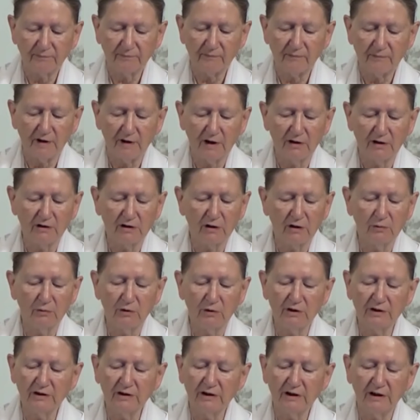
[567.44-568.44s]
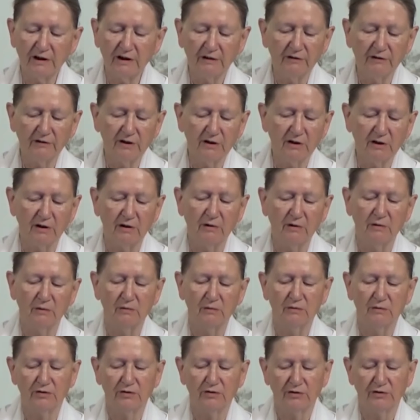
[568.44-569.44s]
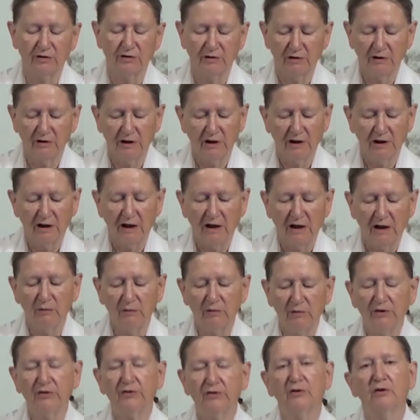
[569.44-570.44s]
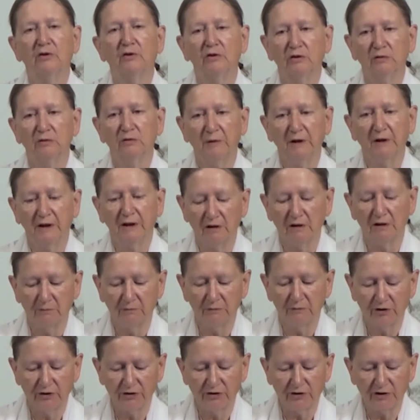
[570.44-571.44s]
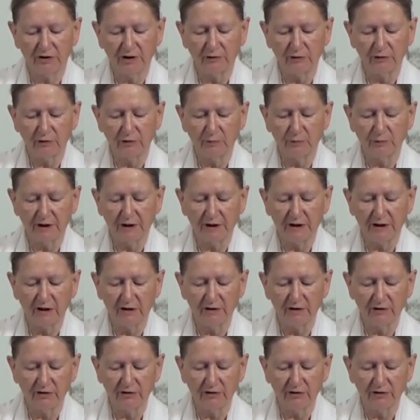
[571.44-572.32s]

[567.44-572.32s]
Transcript: No one even knows how a soul becomes Sato Pradhan.